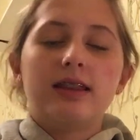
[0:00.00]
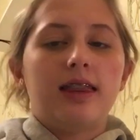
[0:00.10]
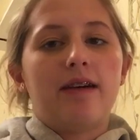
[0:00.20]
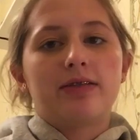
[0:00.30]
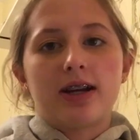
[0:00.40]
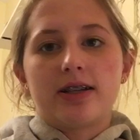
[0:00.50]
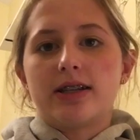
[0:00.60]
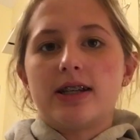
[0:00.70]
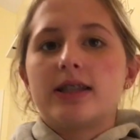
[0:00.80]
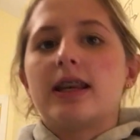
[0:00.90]
love
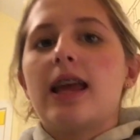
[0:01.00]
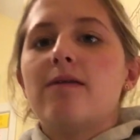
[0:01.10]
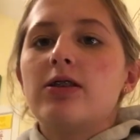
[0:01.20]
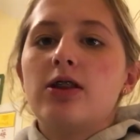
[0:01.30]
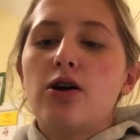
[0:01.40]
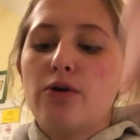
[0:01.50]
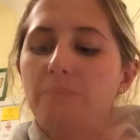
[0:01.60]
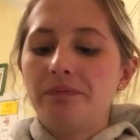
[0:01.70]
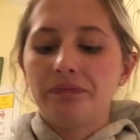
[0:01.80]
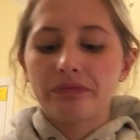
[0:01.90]
scrunchies. Even though